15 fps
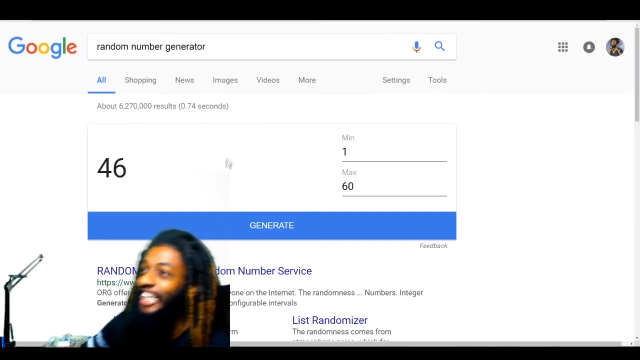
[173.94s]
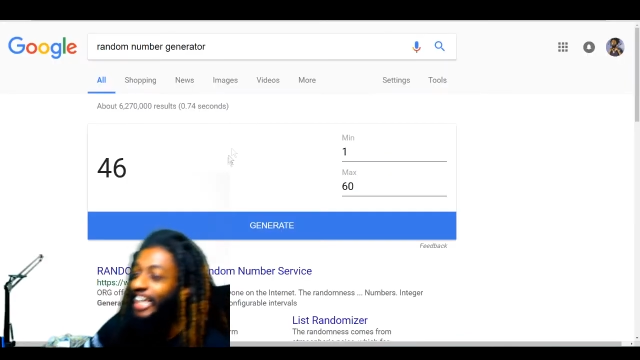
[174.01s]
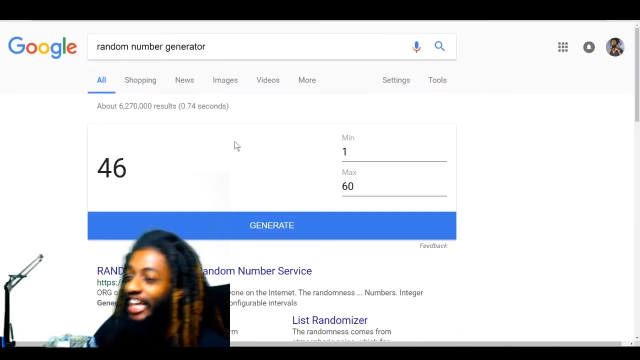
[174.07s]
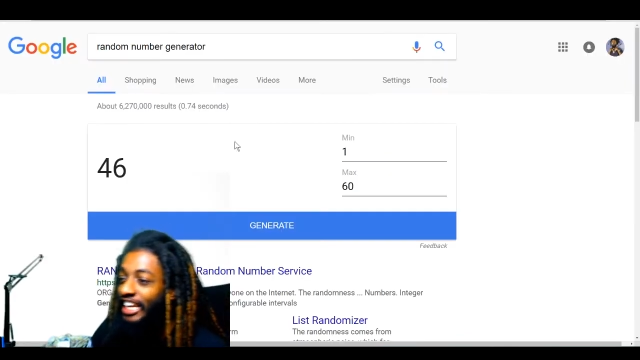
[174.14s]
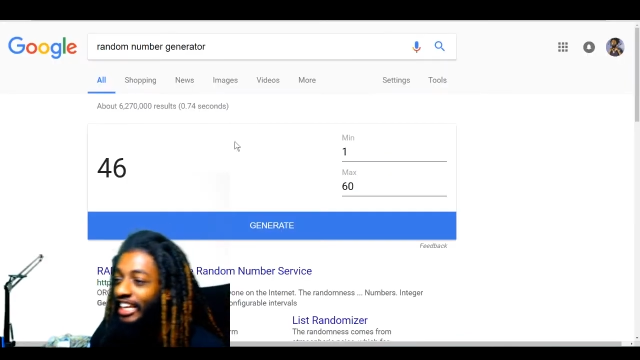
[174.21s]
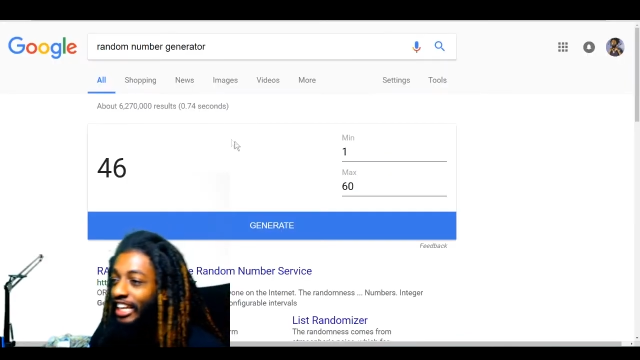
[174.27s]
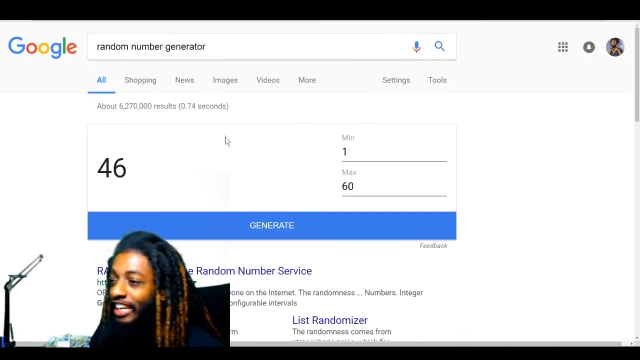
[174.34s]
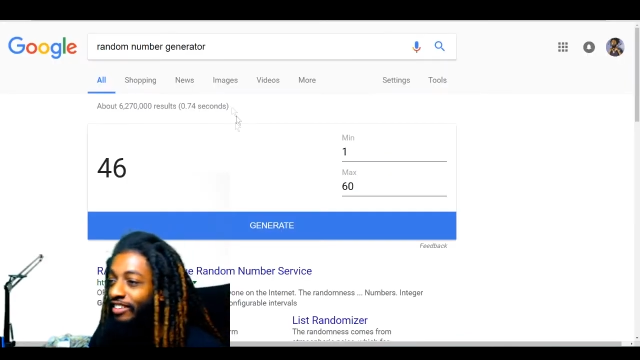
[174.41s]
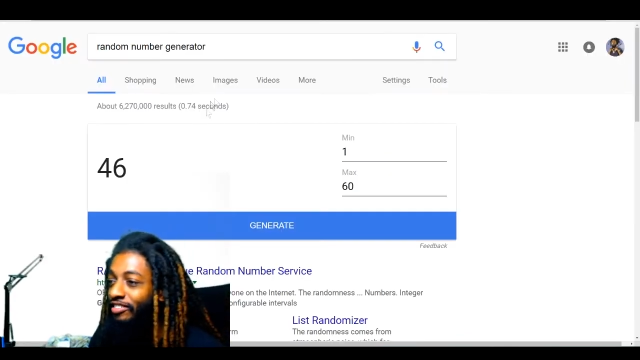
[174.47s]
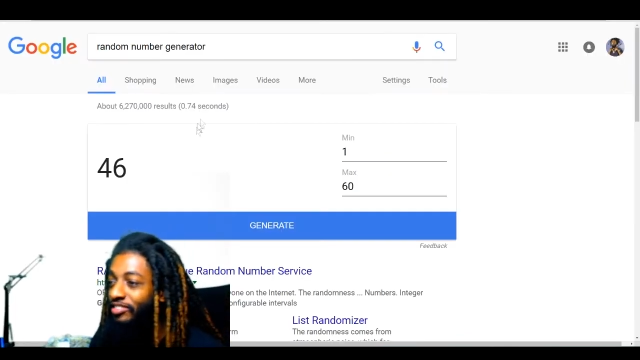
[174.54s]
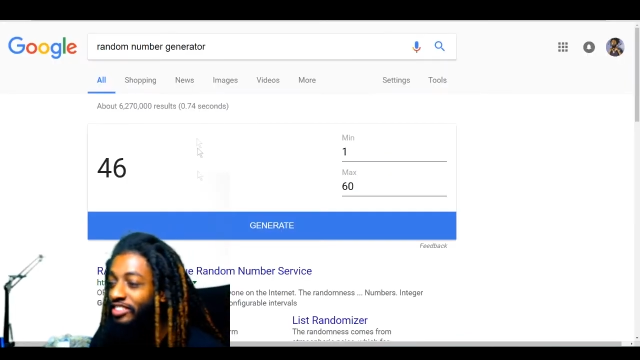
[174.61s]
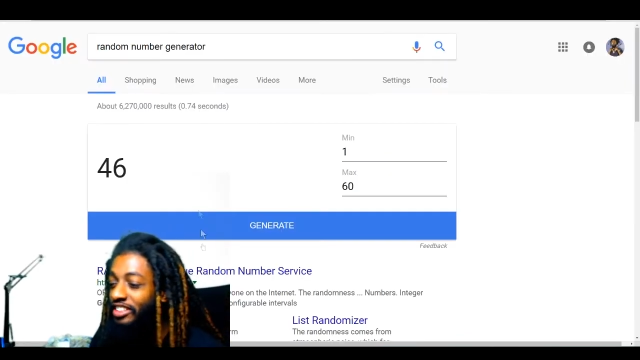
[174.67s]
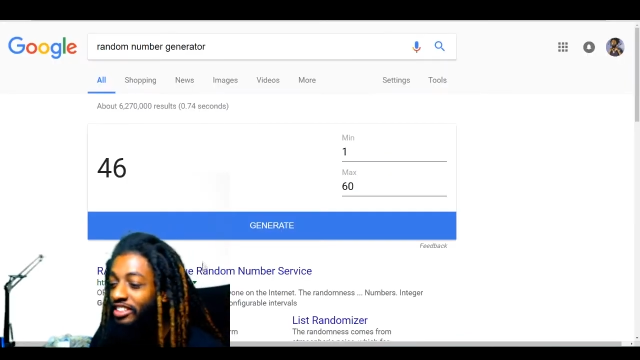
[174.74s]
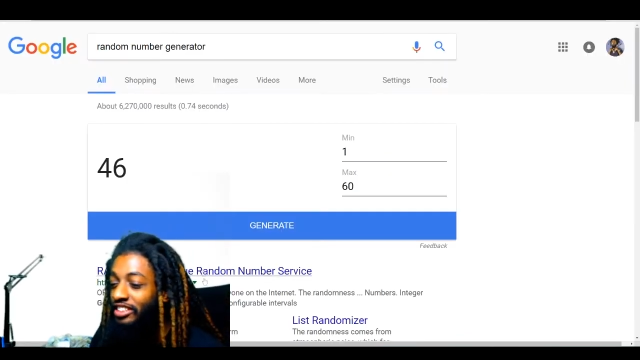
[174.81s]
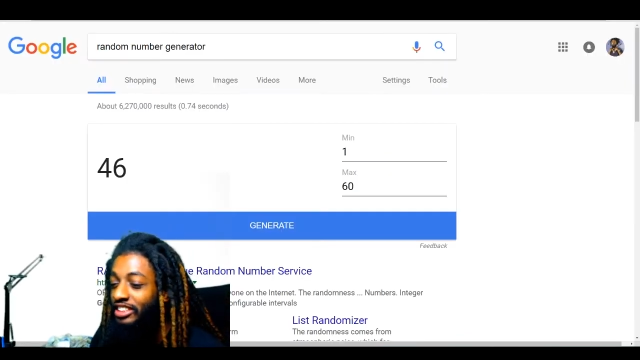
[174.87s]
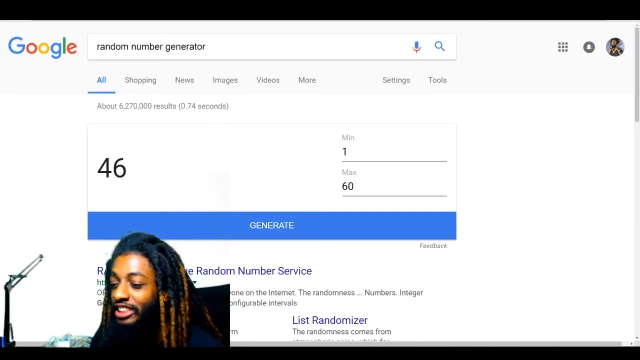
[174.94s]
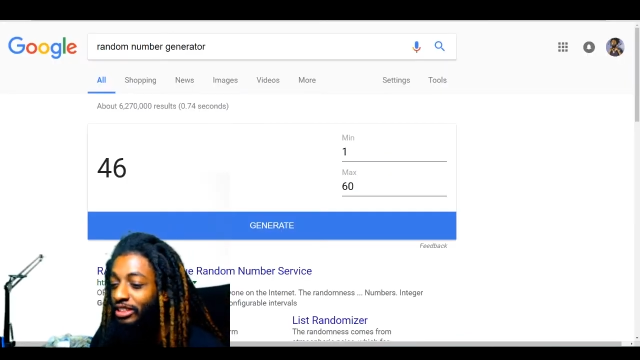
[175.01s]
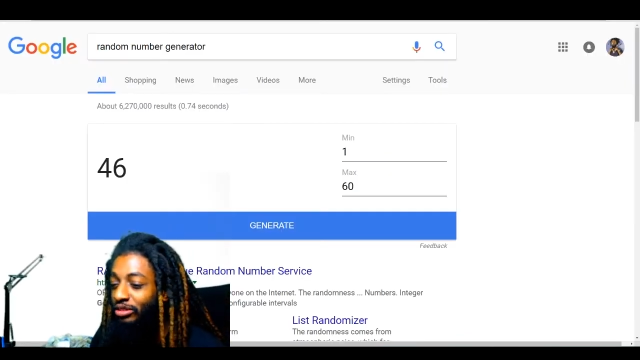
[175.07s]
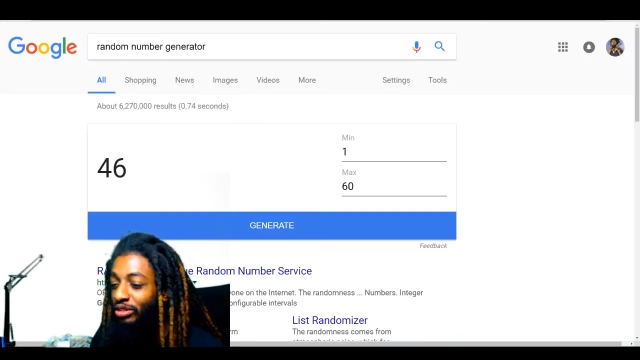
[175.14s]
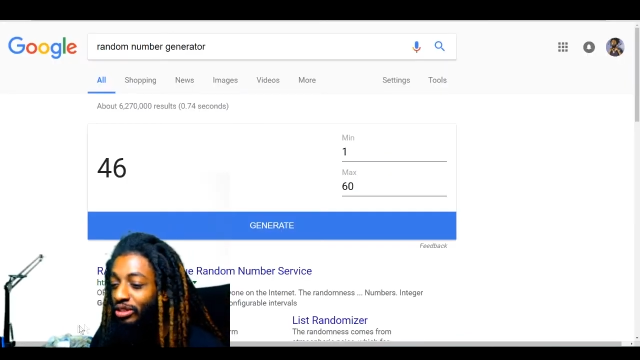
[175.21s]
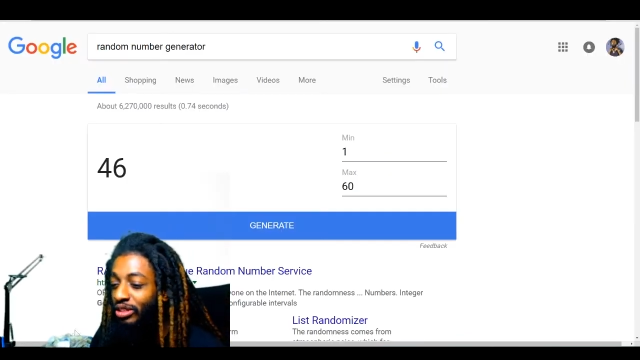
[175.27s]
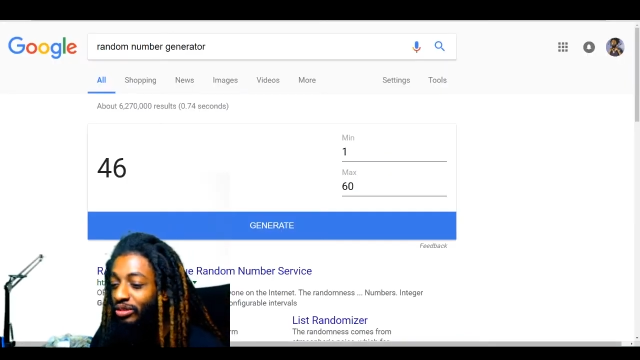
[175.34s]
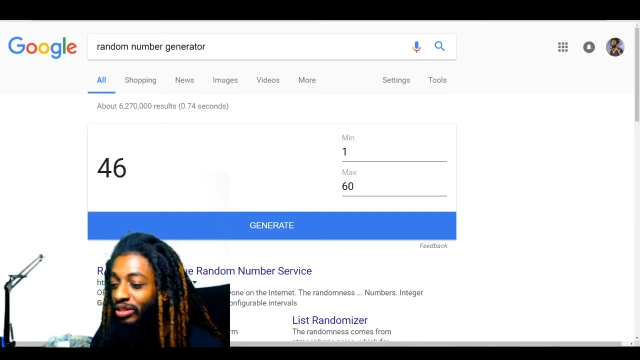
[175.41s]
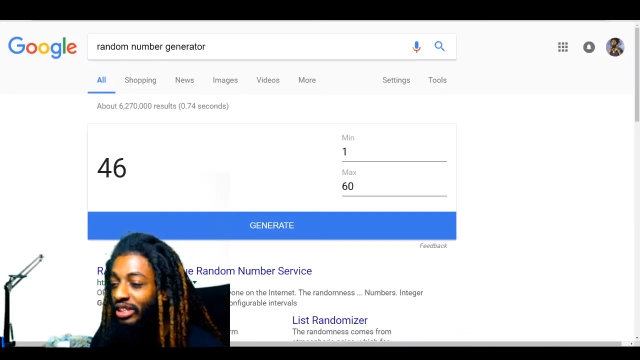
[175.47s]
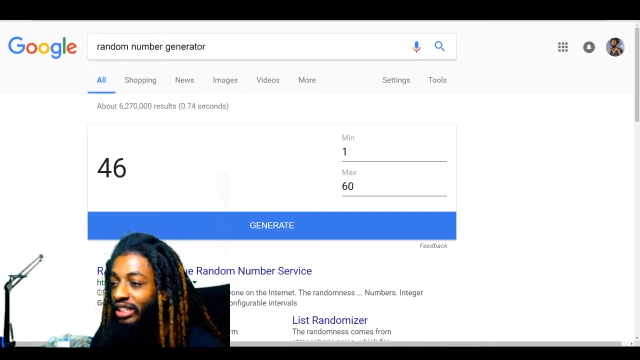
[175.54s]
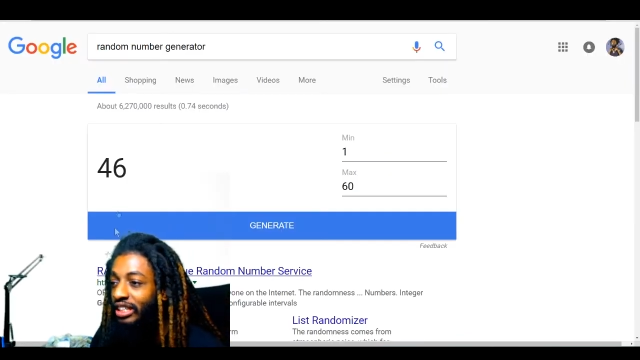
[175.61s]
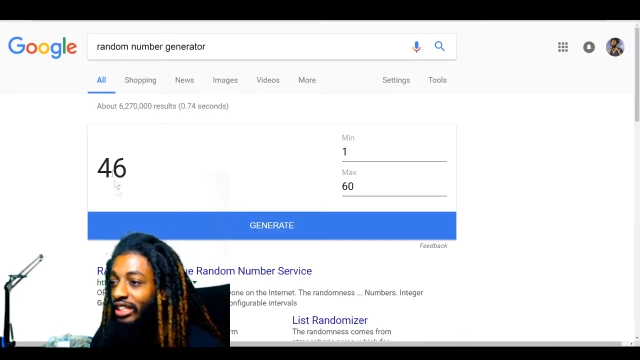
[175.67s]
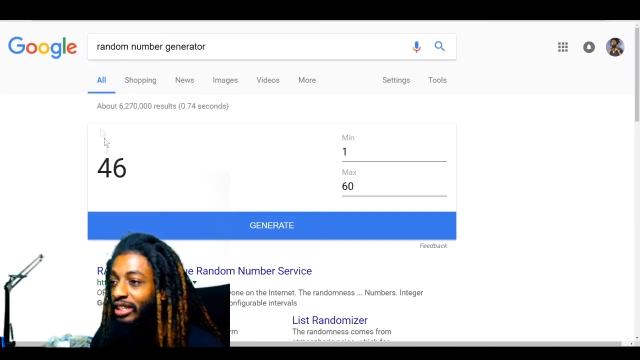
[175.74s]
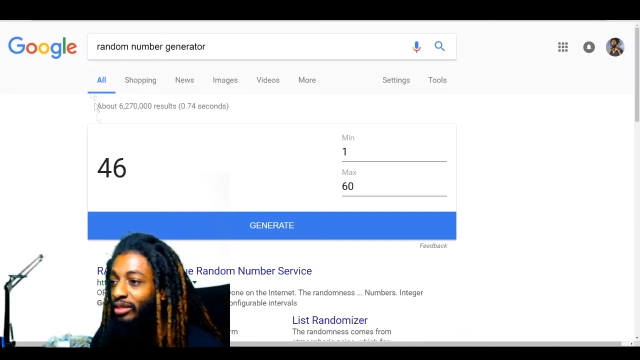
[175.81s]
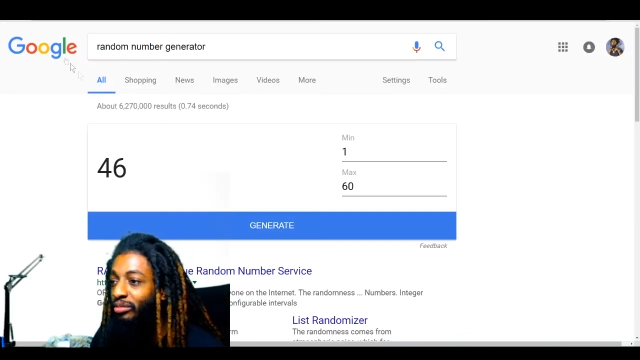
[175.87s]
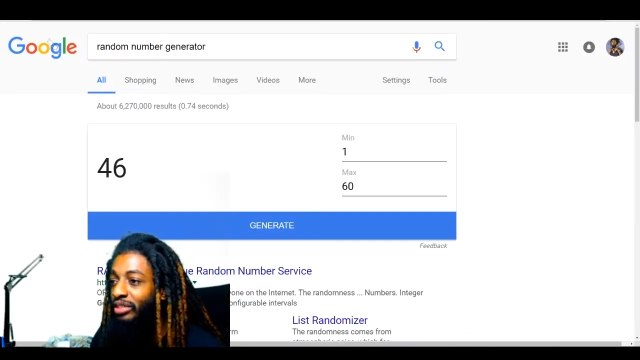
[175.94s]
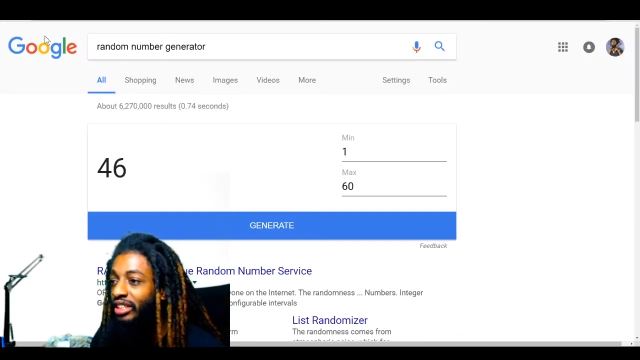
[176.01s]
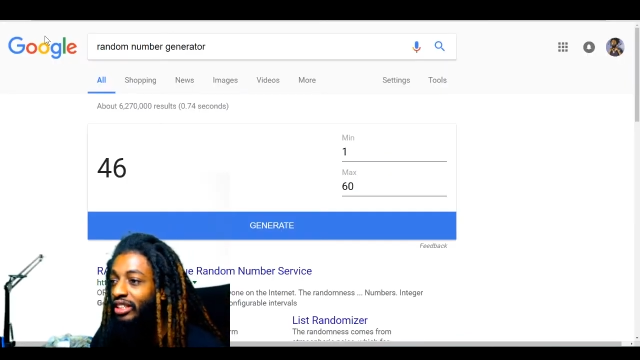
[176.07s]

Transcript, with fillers: Now I'm finna go see what, what comment